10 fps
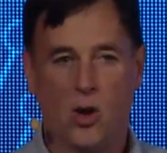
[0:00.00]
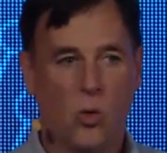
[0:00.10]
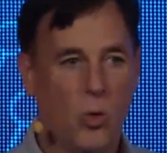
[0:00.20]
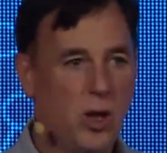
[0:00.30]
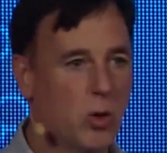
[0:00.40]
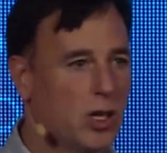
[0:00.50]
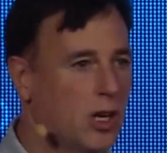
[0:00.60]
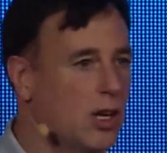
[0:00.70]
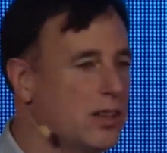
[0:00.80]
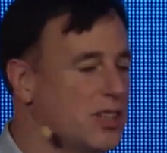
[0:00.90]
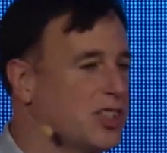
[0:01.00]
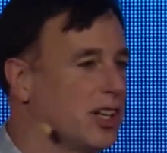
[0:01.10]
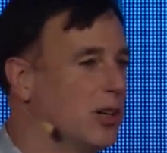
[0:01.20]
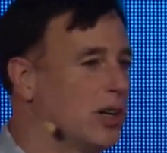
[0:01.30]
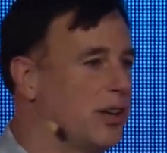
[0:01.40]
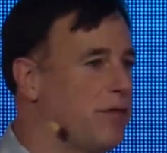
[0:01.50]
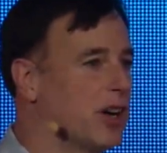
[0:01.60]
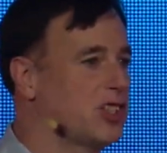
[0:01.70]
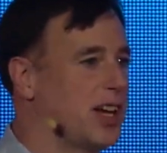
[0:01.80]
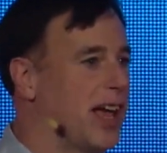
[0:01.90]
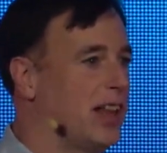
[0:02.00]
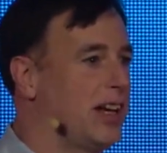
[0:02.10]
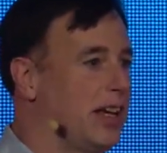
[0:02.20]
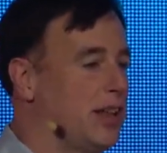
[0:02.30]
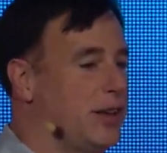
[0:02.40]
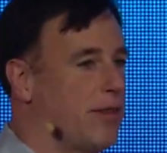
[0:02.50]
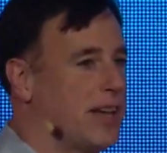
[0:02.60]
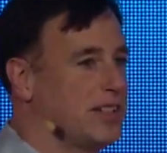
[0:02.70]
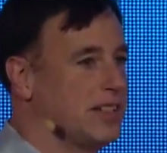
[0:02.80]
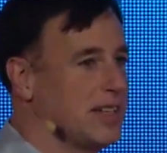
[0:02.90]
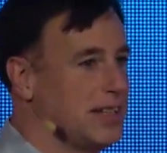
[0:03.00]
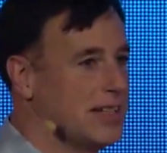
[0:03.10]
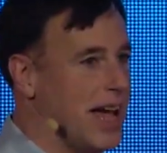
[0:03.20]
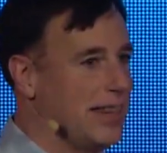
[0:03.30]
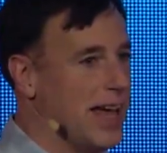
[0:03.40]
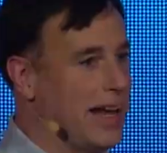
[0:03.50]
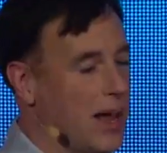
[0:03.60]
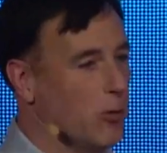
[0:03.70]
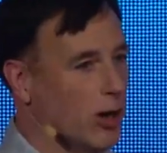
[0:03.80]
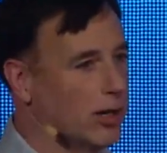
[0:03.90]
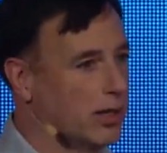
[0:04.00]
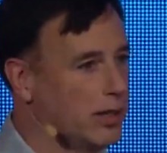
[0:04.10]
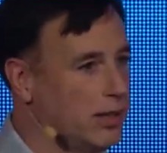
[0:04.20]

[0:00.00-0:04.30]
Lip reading: we will learn the security functionality of the devices inside that network.